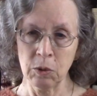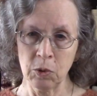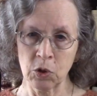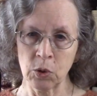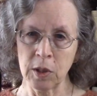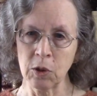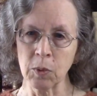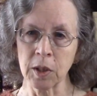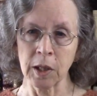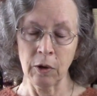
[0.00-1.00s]
he was treated
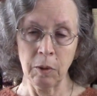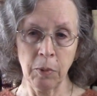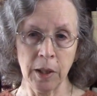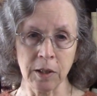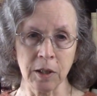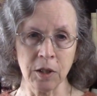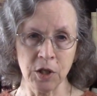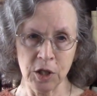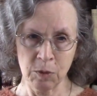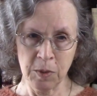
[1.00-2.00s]
with chiropractic
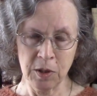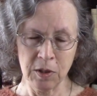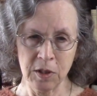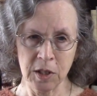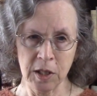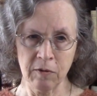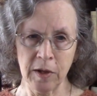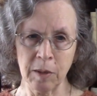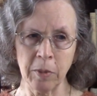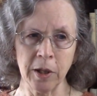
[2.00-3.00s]
adjustments instead of
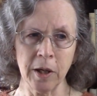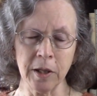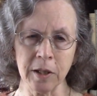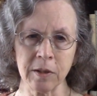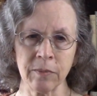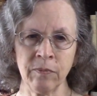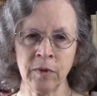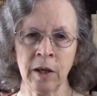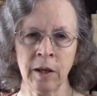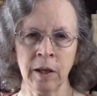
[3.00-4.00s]
antibiotics.
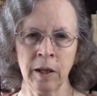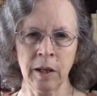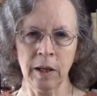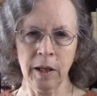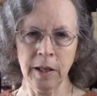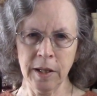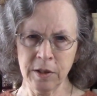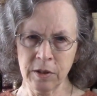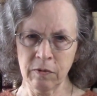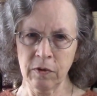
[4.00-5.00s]
I
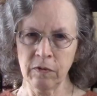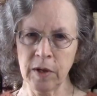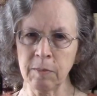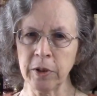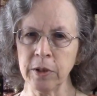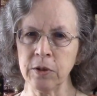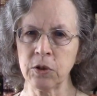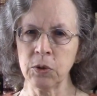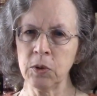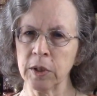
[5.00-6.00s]
asked if the family had
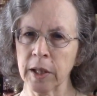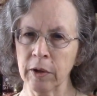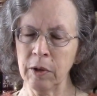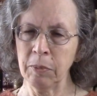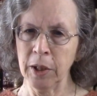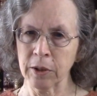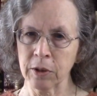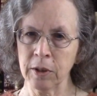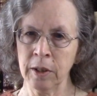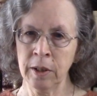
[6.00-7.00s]
sued the
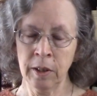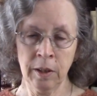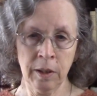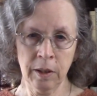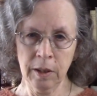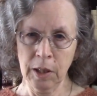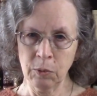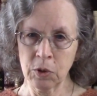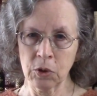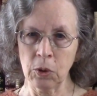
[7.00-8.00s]
chiropractor, and I
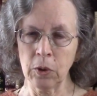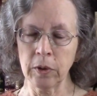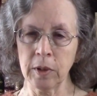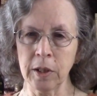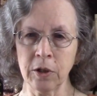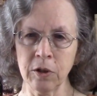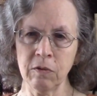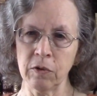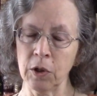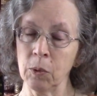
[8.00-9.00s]
was told that they
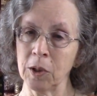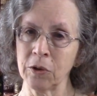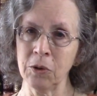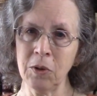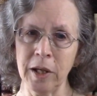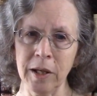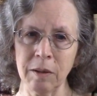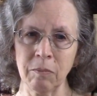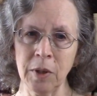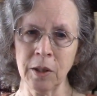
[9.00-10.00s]
couldn't very well do
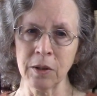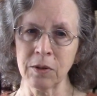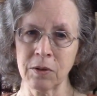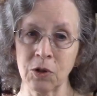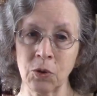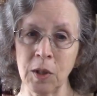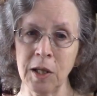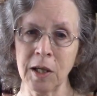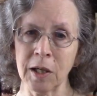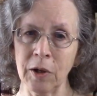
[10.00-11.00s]
that because the
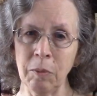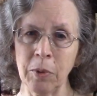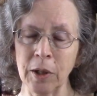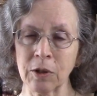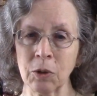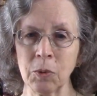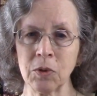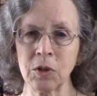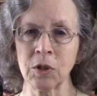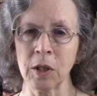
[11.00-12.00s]
treating chiropractor was
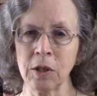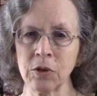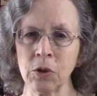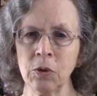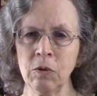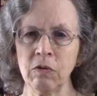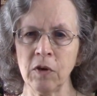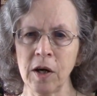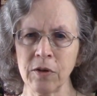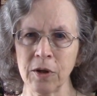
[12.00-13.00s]
the child's own
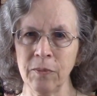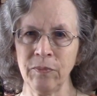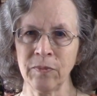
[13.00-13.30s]
father.